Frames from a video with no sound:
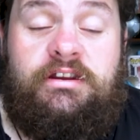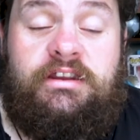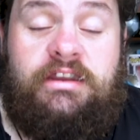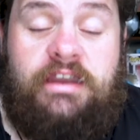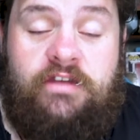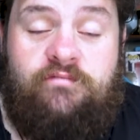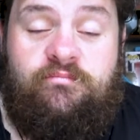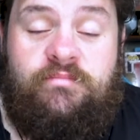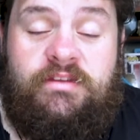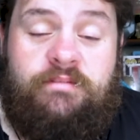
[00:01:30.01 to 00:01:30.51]
It
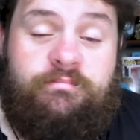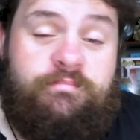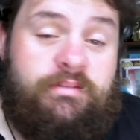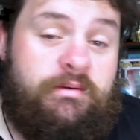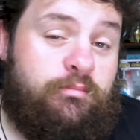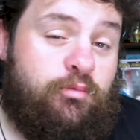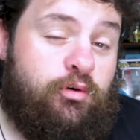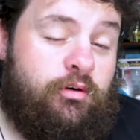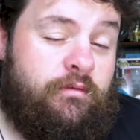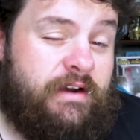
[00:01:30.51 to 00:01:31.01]
gave me a
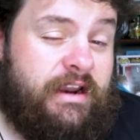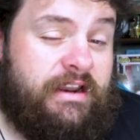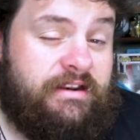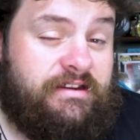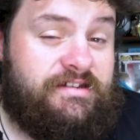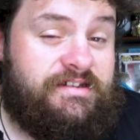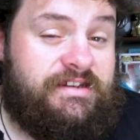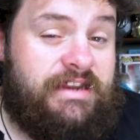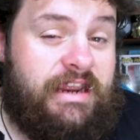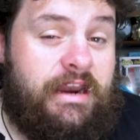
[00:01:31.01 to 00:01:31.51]
bit more of an
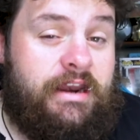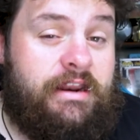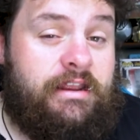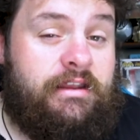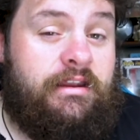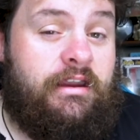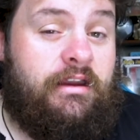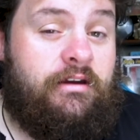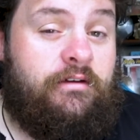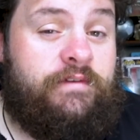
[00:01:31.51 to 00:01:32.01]

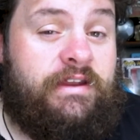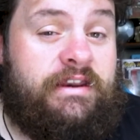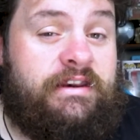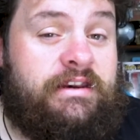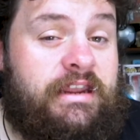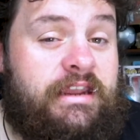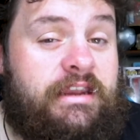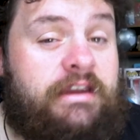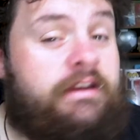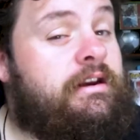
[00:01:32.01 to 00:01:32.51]
understanding of
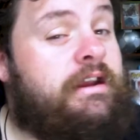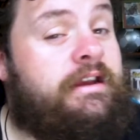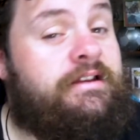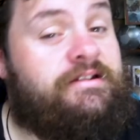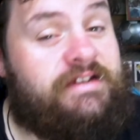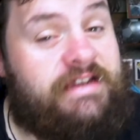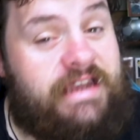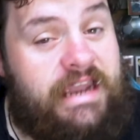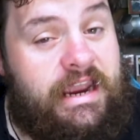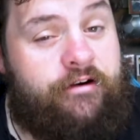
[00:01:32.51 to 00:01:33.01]
Negan as
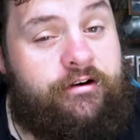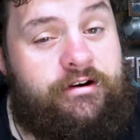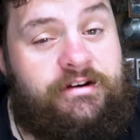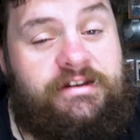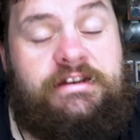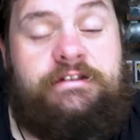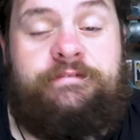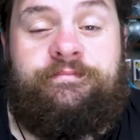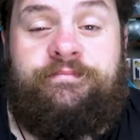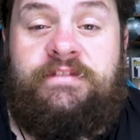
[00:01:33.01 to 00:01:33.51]
a
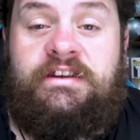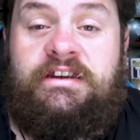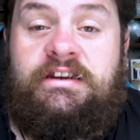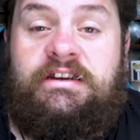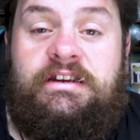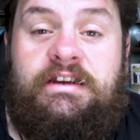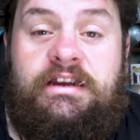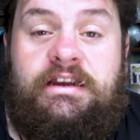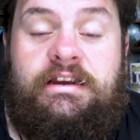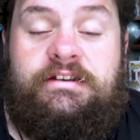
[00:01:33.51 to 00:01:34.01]
character,
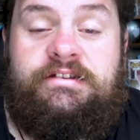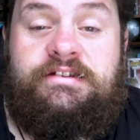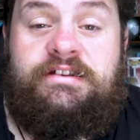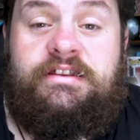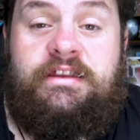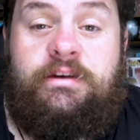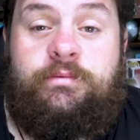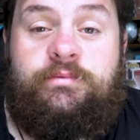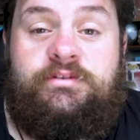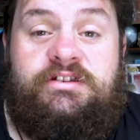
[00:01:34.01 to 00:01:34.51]
so
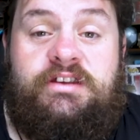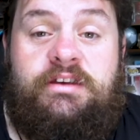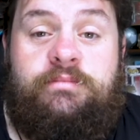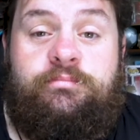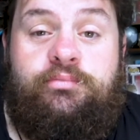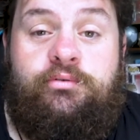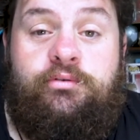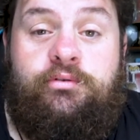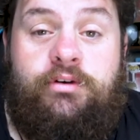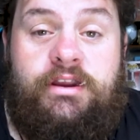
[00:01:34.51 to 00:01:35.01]
that was
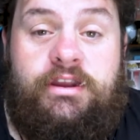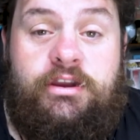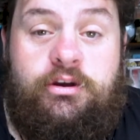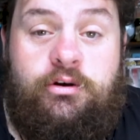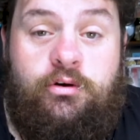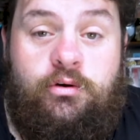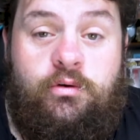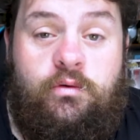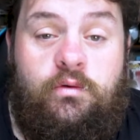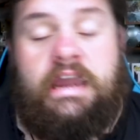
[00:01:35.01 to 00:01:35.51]
pretty
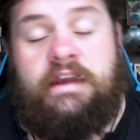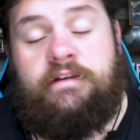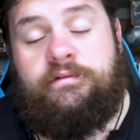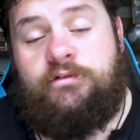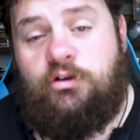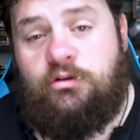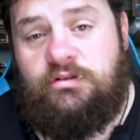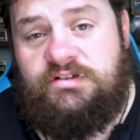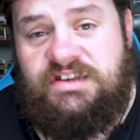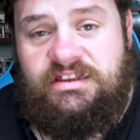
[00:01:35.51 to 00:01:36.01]
cool. And of
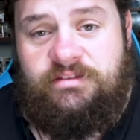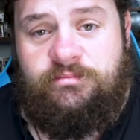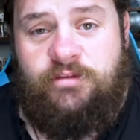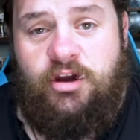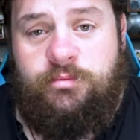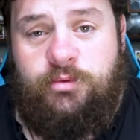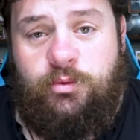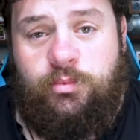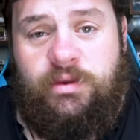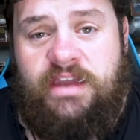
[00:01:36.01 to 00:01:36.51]
course, at the
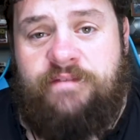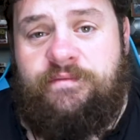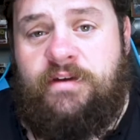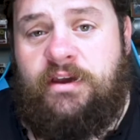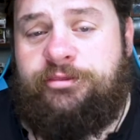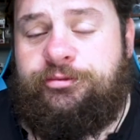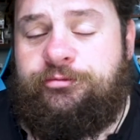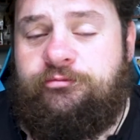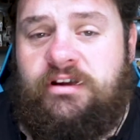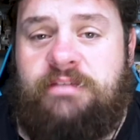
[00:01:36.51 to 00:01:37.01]
moment we have our
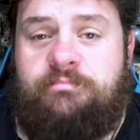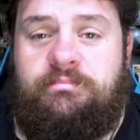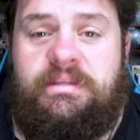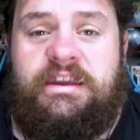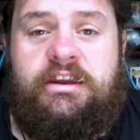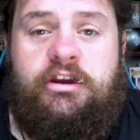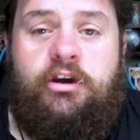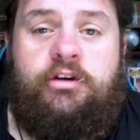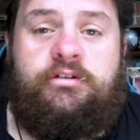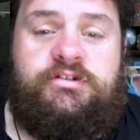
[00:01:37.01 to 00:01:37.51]
three
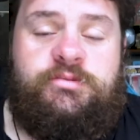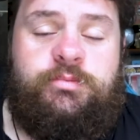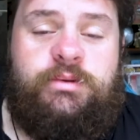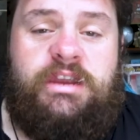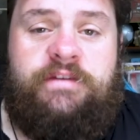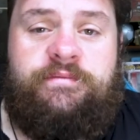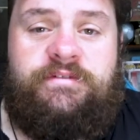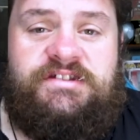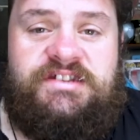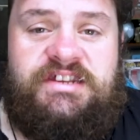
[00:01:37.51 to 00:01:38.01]
amigos. We
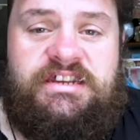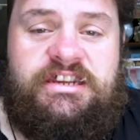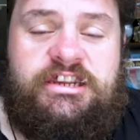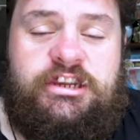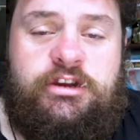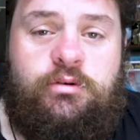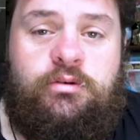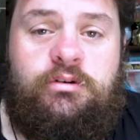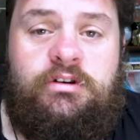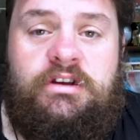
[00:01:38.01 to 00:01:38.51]
have
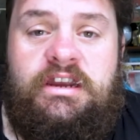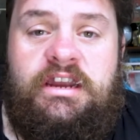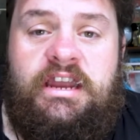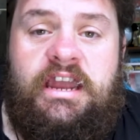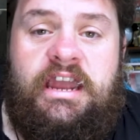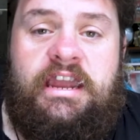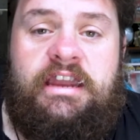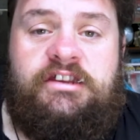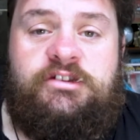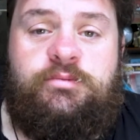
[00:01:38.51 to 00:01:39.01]
Ezekiel
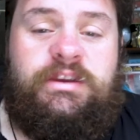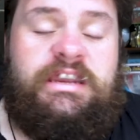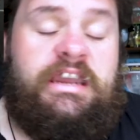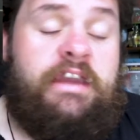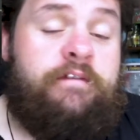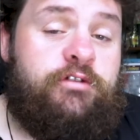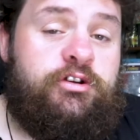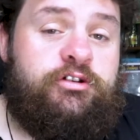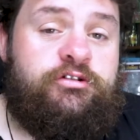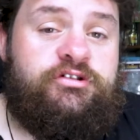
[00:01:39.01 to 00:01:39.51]
and we
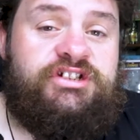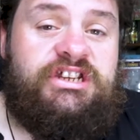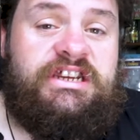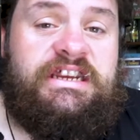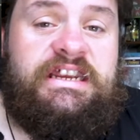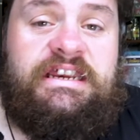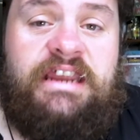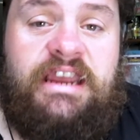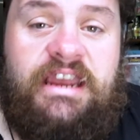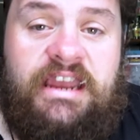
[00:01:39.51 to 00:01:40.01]
have
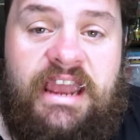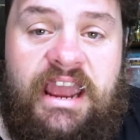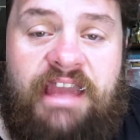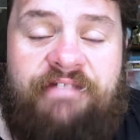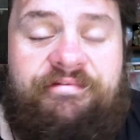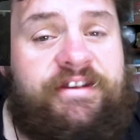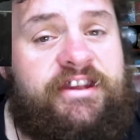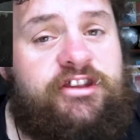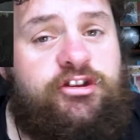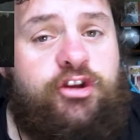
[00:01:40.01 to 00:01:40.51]
Eugene
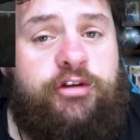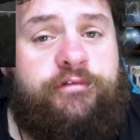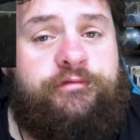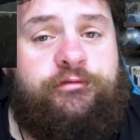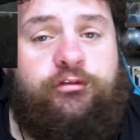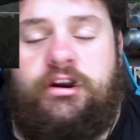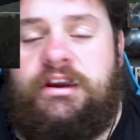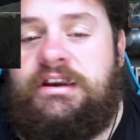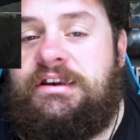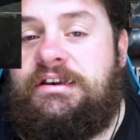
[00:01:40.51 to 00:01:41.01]
and their new
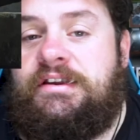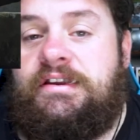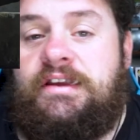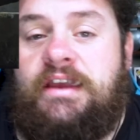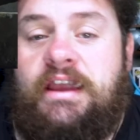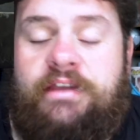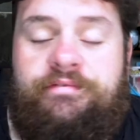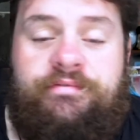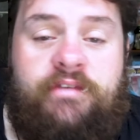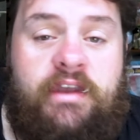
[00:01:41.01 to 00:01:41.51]
friend,
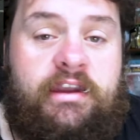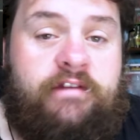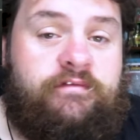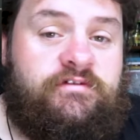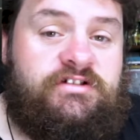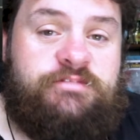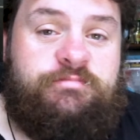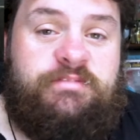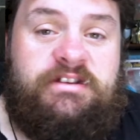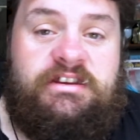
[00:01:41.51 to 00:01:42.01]
and they have
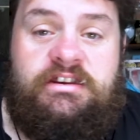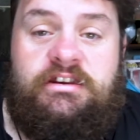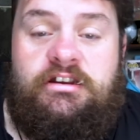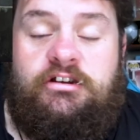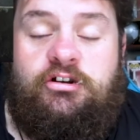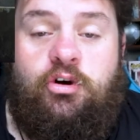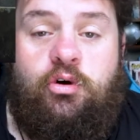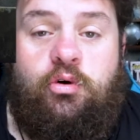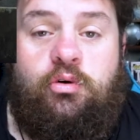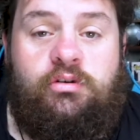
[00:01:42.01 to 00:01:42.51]
just
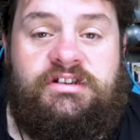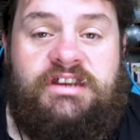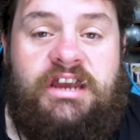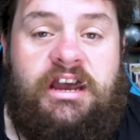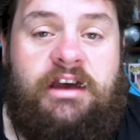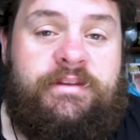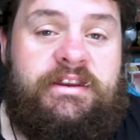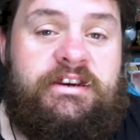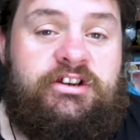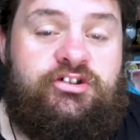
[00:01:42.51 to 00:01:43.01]
been caught
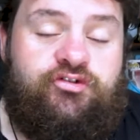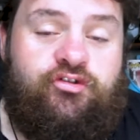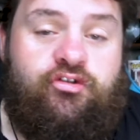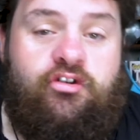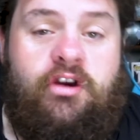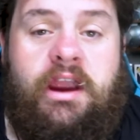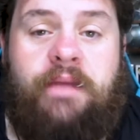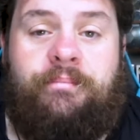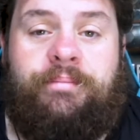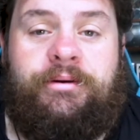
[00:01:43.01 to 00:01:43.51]
up in a
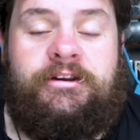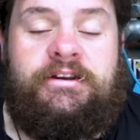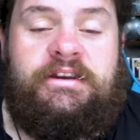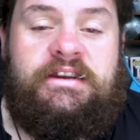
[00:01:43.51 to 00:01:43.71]
trap.